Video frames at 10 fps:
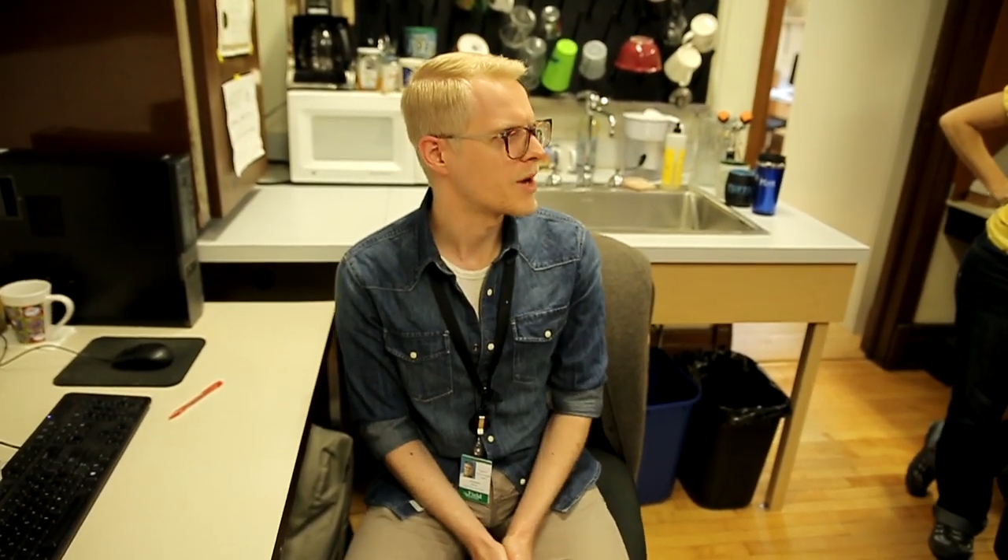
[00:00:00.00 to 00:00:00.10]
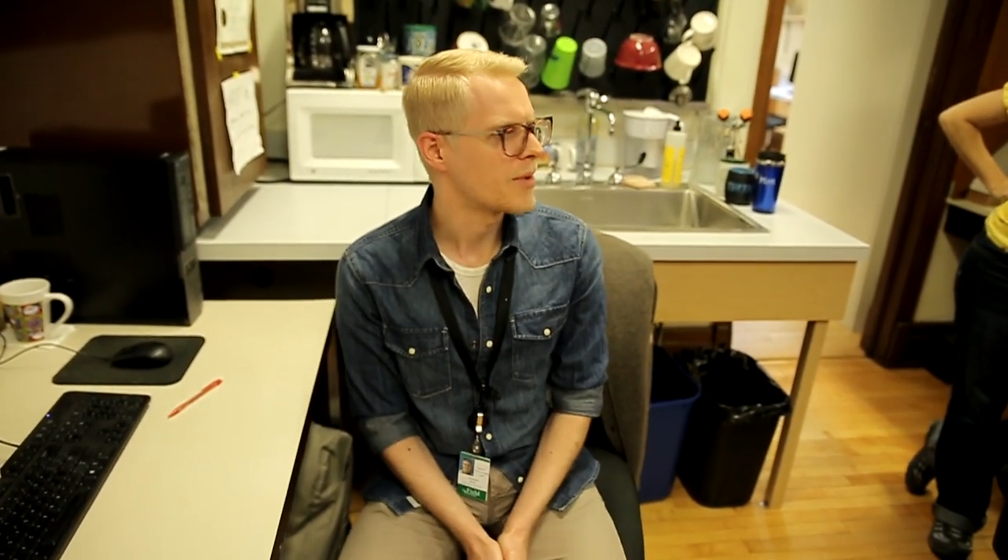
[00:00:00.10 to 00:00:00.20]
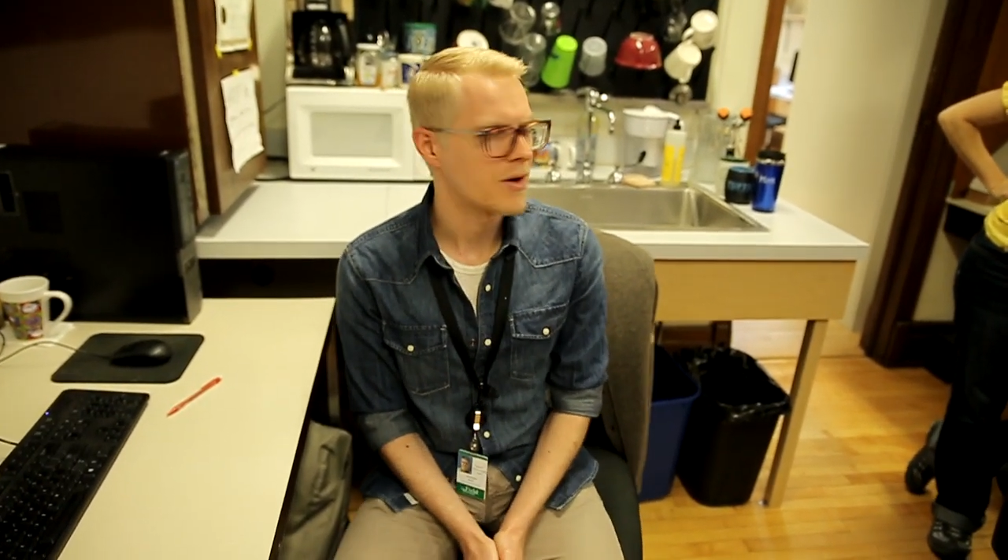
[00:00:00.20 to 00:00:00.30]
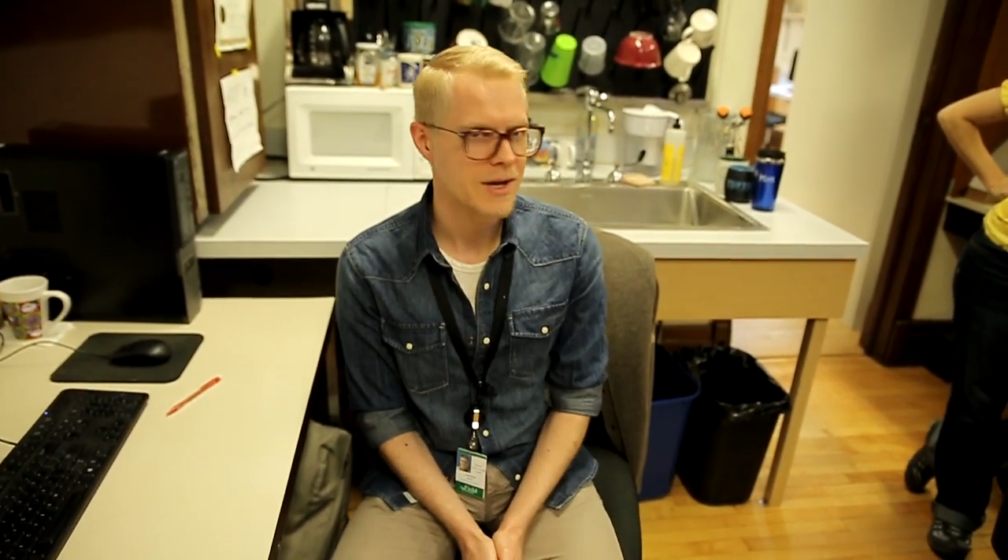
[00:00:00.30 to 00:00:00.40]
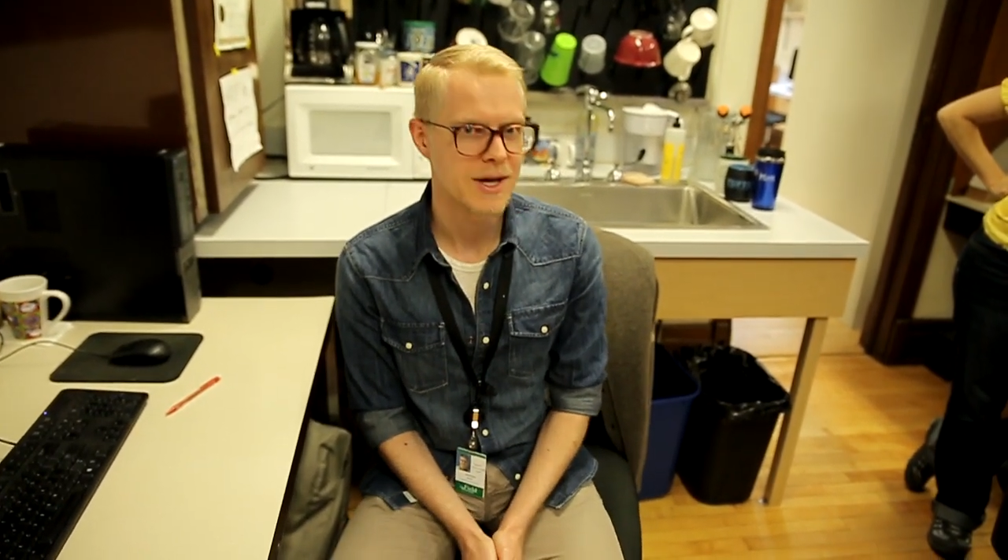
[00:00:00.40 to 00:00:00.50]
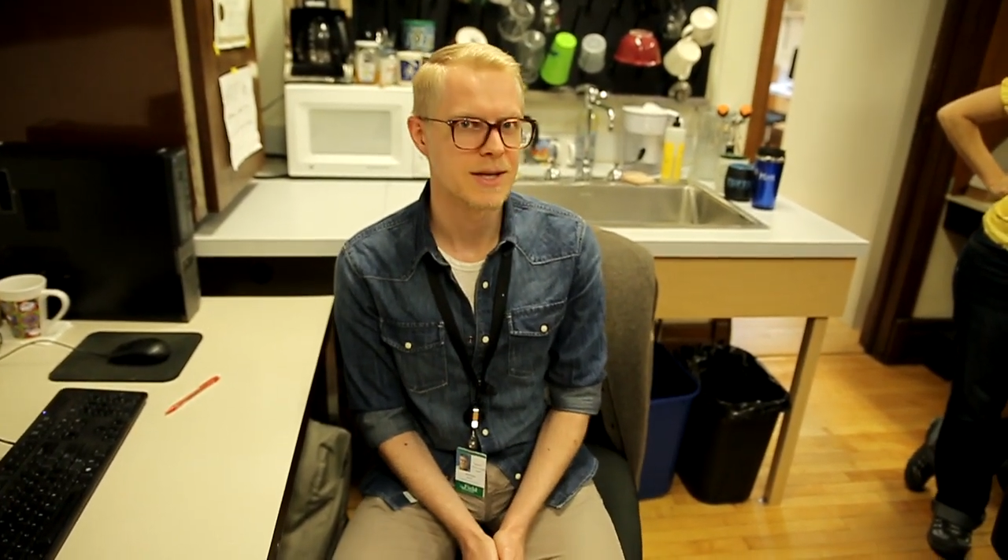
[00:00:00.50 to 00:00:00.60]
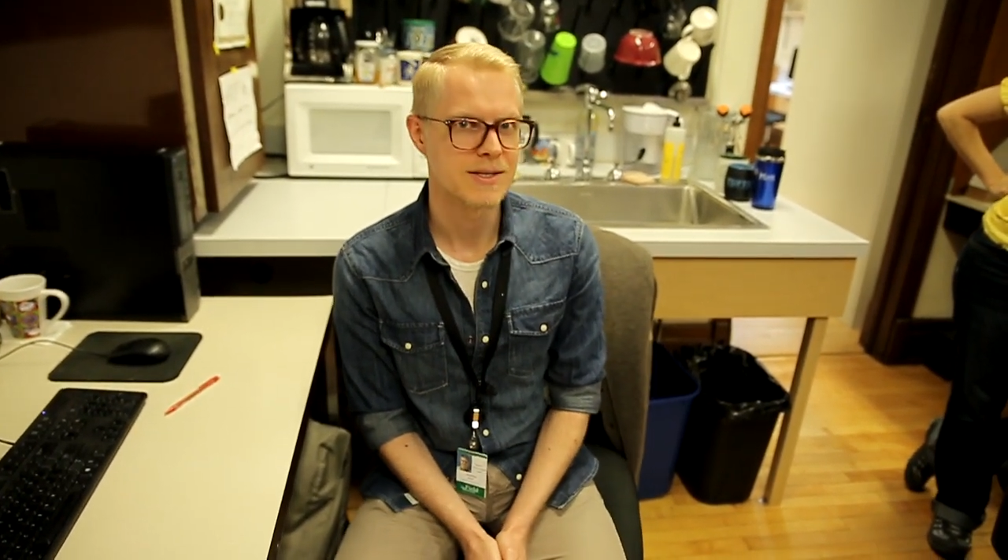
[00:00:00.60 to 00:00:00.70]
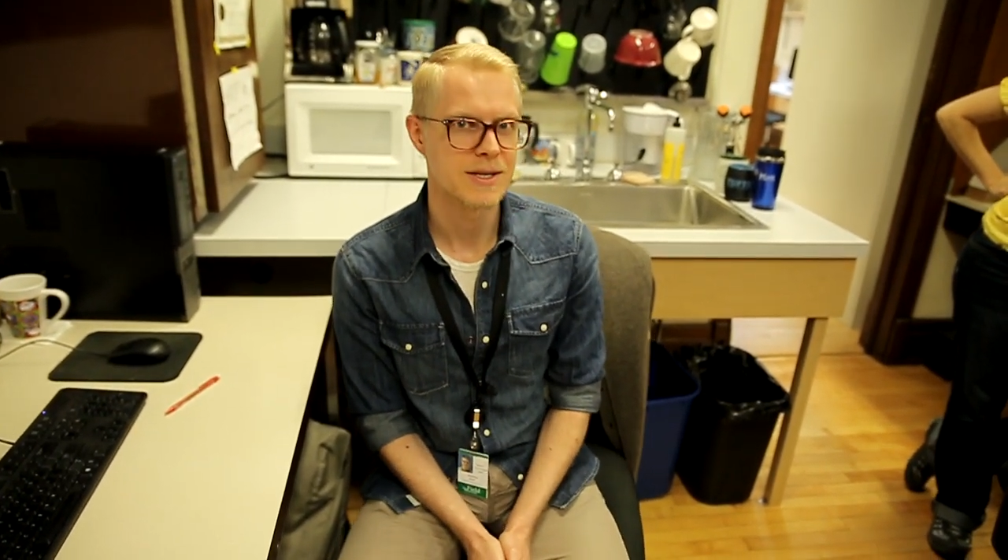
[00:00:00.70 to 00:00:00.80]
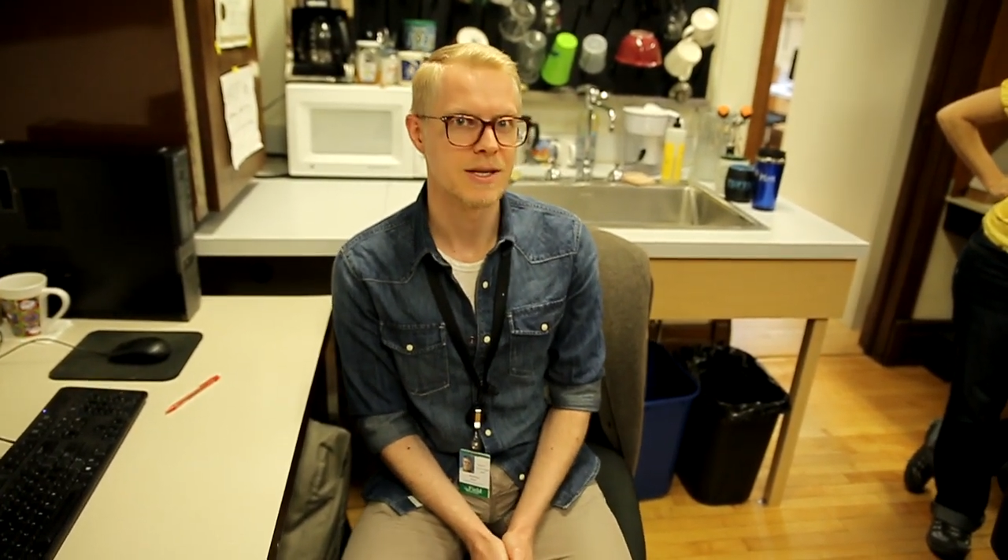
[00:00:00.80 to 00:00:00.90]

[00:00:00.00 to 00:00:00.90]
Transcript: about ants,